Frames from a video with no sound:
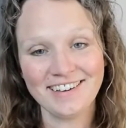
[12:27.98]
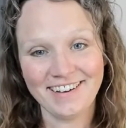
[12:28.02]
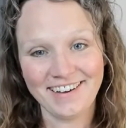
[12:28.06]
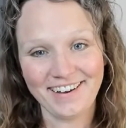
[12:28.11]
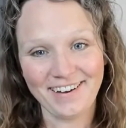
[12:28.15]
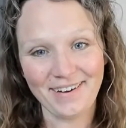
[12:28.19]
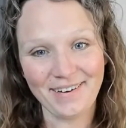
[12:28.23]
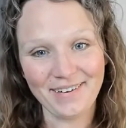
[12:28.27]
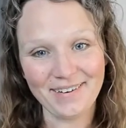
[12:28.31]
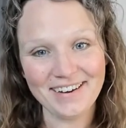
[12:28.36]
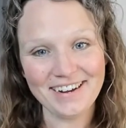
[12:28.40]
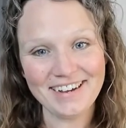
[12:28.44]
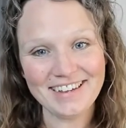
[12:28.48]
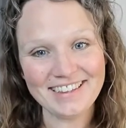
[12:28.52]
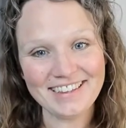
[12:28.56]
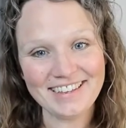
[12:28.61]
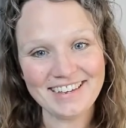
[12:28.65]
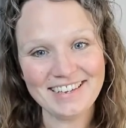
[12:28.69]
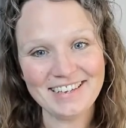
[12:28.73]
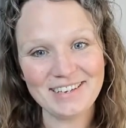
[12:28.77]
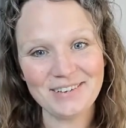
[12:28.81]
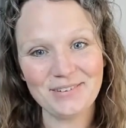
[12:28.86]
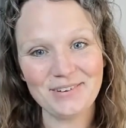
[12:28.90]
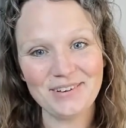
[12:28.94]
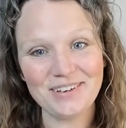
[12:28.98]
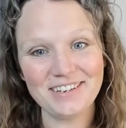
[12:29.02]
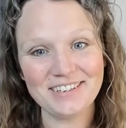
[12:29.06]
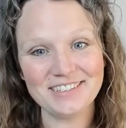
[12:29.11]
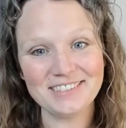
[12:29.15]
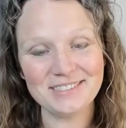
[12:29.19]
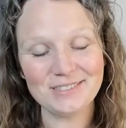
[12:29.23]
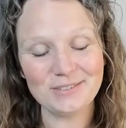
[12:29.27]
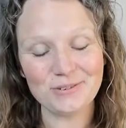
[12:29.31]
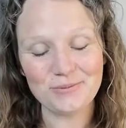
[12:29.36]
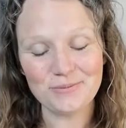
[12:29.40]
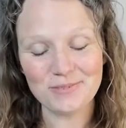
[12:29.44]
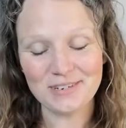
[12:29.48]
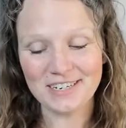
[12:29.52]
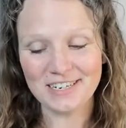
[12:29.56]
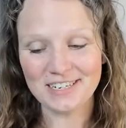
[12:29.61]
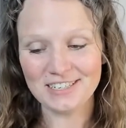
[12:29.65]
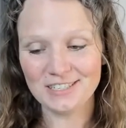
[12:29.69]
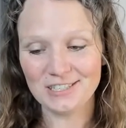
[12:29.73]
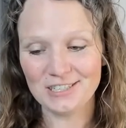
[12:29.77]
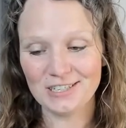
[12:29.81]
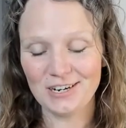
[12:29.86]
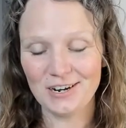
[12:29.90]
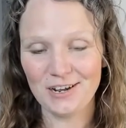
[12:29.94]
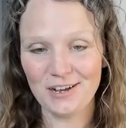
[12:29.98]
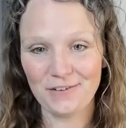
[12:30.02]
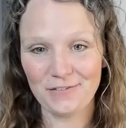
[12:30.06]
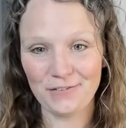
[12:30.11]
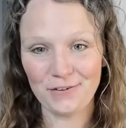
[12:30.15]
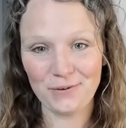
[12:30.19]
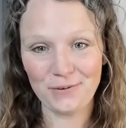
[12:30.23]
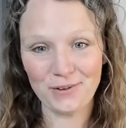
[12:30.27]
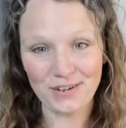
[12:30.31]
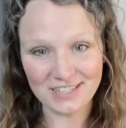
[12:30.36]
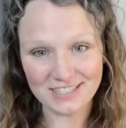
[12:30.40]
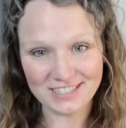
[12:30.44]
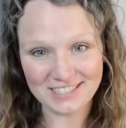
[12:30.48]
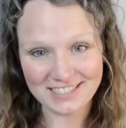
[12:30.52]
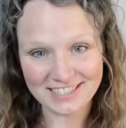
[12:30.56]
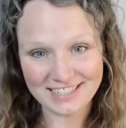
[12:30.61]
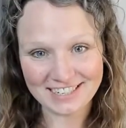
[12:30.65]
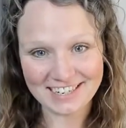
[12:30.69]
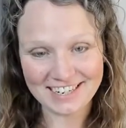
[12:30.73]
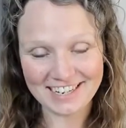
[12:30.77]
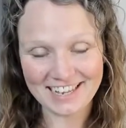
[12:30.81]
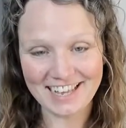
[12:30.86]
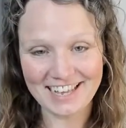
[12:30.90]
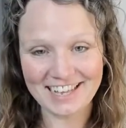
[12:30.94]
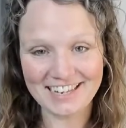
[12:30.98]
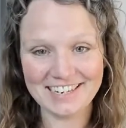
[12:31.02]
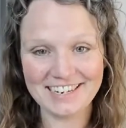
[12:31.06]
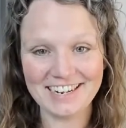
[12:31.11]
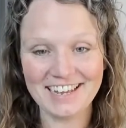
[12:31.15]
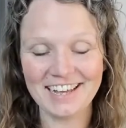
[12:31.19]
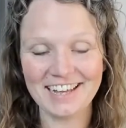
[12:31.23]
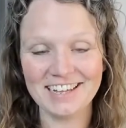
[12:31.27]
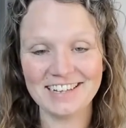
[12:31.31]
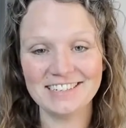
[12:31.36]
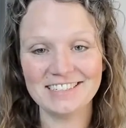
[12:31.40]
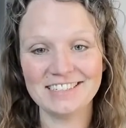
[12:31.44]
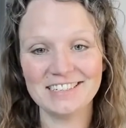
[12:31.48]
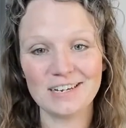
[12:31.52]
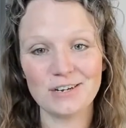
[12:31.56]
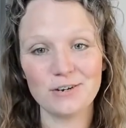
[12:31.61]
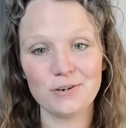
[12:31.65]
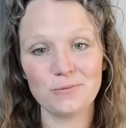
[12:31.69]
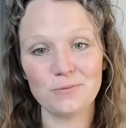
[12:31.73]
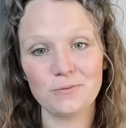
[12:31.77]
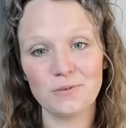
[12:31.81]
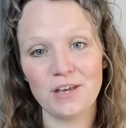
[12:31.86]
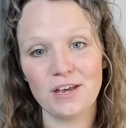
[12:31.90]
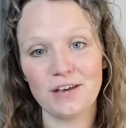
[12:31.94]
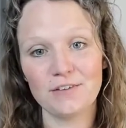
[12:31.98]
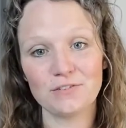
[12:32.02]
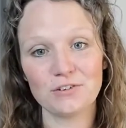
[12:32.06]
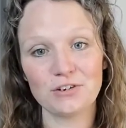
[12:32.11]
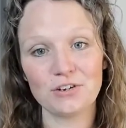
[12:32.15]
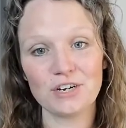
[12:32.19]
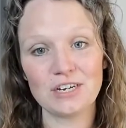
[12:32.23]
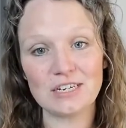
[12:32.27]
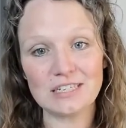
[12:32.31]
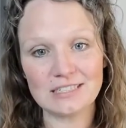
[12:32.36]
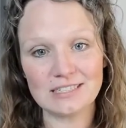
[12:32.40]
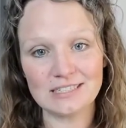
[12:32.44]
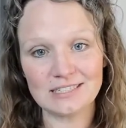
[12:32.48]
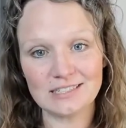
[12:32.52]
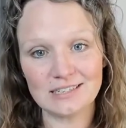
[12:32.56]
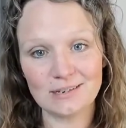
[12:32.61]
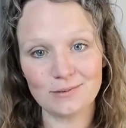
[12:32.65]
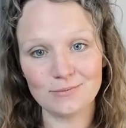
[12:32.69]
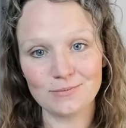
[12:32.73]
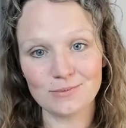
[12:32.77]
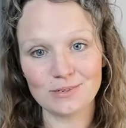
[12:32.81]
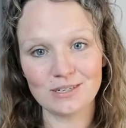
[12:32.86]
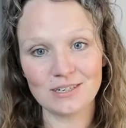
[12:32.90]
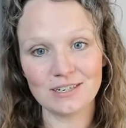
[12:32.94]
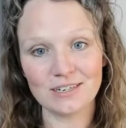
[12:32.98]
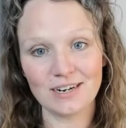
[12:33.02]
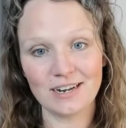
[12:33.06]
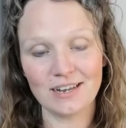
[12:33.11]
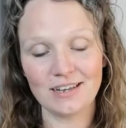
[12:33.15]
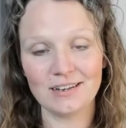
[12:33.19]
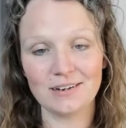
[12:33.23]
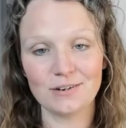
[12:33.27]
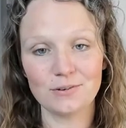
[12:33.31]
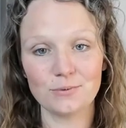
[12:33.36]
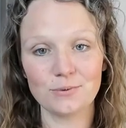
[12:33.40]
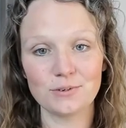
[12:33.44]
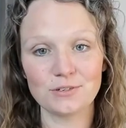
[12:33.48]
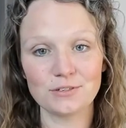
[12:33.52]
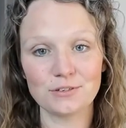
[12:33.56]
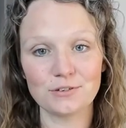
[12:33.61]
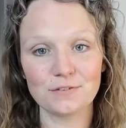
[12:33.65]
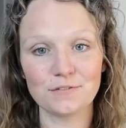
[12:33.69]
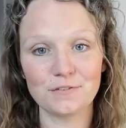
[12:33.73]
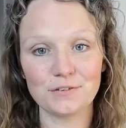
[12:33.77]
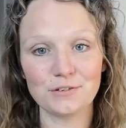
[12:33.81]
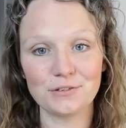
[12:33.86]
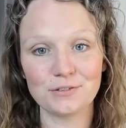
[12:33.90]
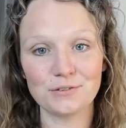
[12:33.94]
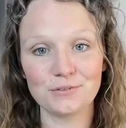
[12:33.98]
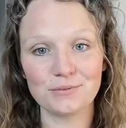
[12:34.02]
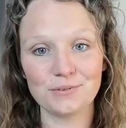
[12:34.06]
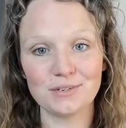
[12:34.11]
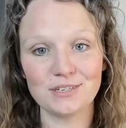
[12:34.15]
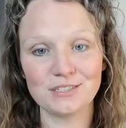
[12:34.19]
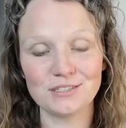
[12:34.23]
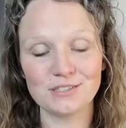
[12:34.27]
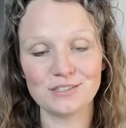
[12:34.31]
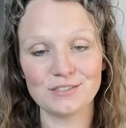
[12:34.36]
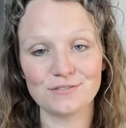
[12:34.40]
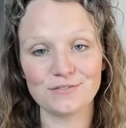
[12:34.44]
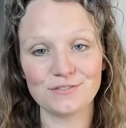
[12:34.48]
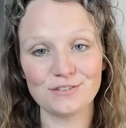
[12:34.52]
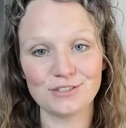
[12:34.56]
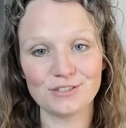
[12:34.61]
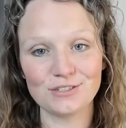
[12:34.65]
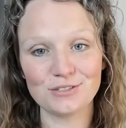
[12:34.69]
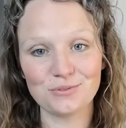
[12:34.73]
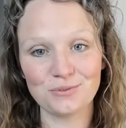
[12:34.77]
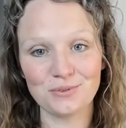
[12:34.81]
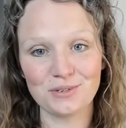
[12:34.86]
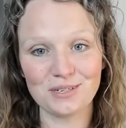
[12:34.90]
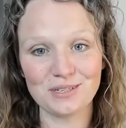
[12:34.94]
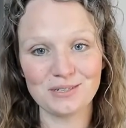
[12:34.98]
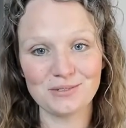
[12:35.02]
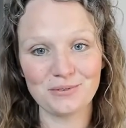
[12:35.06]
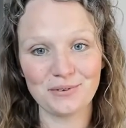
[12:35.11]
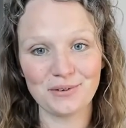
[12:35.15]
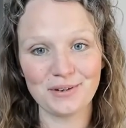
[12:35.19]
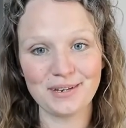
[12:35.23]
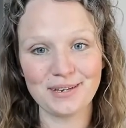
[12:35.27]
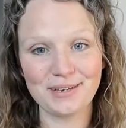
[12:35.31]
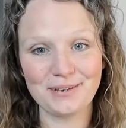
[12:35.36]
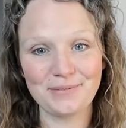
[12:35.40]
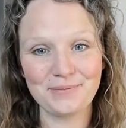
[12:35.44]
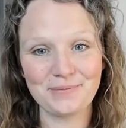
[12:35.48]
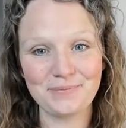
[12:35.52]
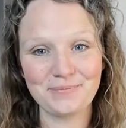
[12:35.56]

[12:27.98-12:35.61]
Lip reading: All right, thank you all so much for watching again, and I hope you have a great December and a wonderful rest of your 2020.